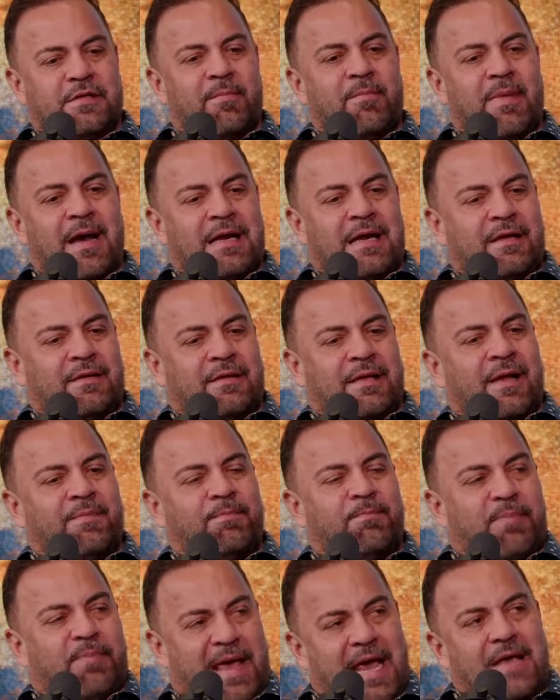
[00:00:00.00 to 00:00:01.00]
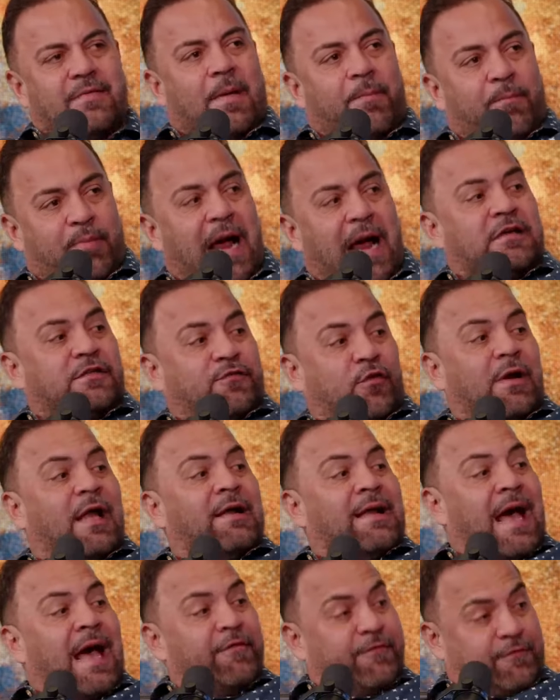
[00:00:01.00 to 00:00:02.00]
somebody that paid a price for
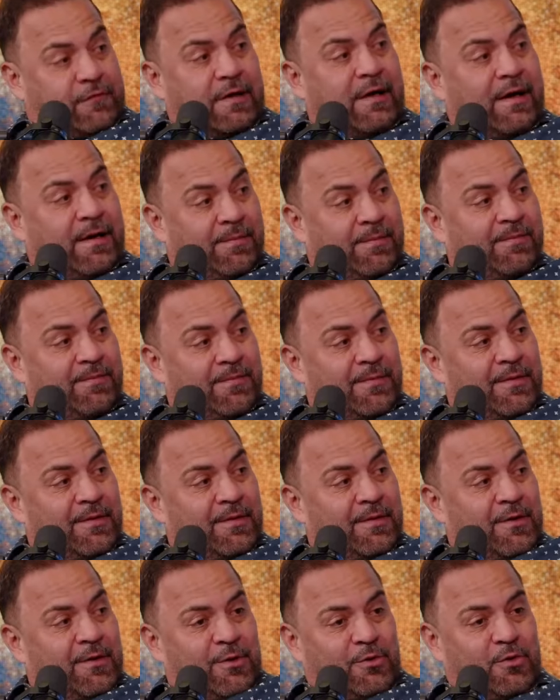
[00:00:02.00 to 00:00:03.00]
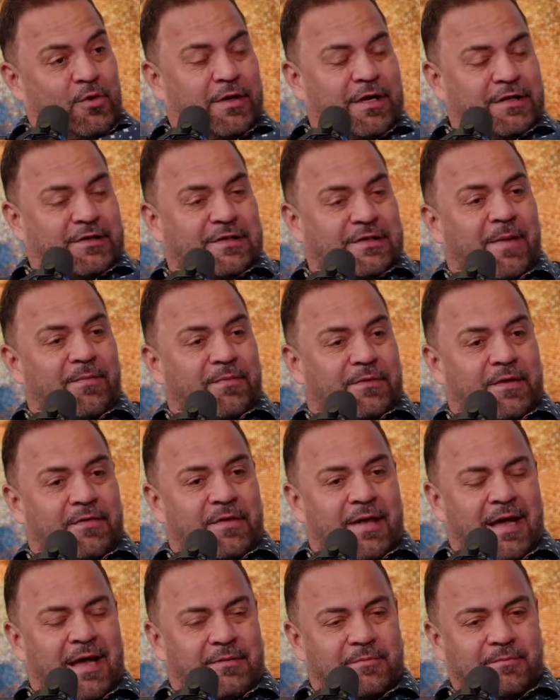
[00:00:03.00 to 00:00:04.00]
a lifetime to get
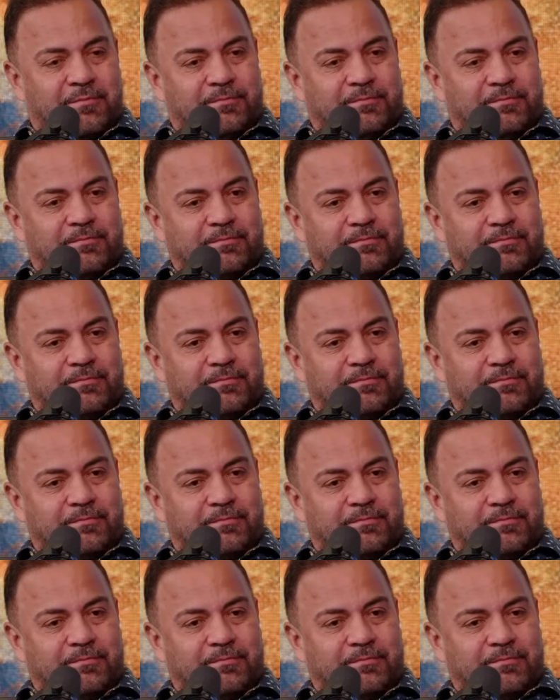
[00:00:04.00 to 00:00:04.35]
something that